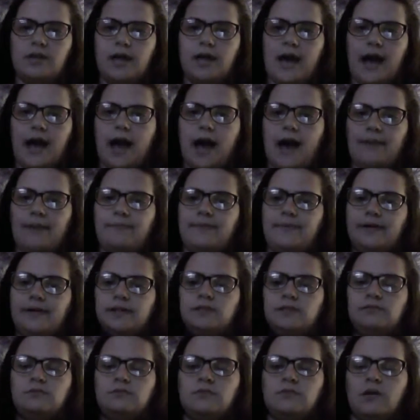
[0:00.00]
cap
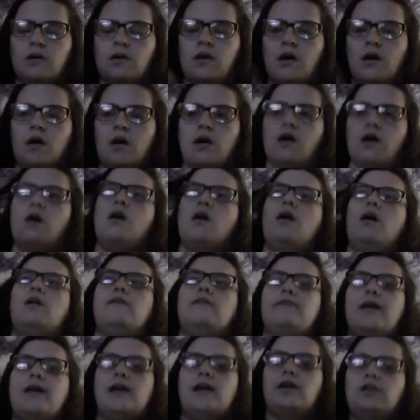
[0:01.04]
and
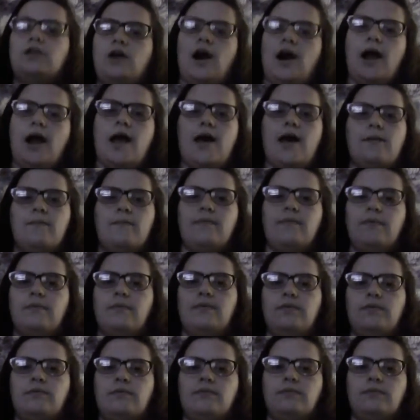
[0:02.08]
all of that crap.
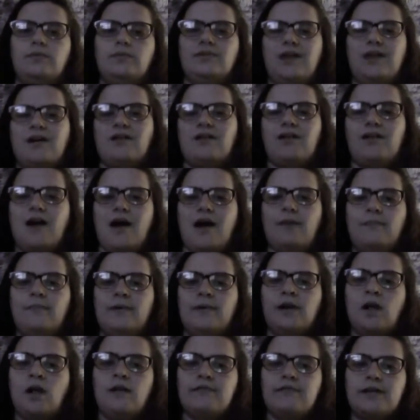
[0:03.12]
Well, not crap,
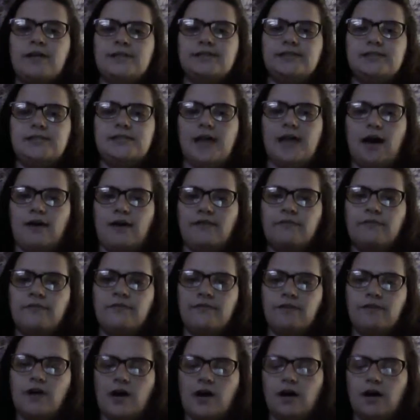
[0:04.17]
but all of that
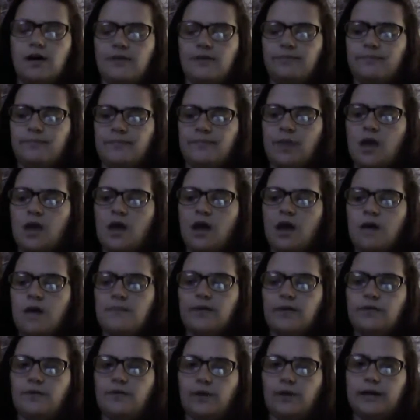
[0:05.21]
stuff,
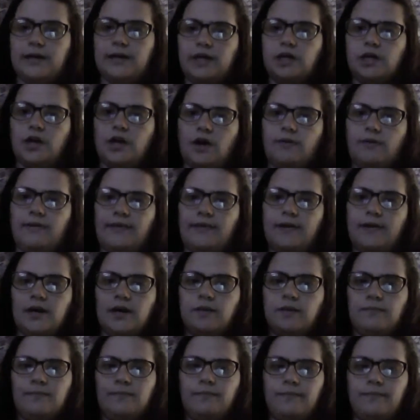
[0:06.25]
before he could go in
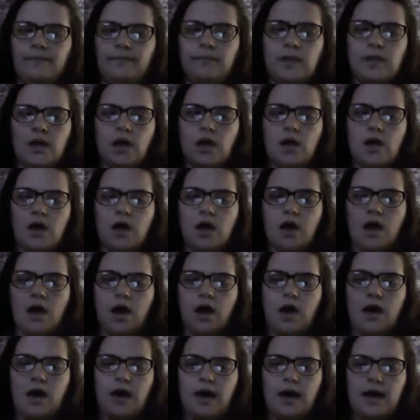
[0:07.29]
there.
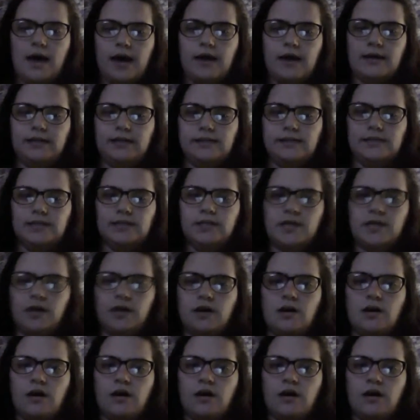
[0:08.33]
And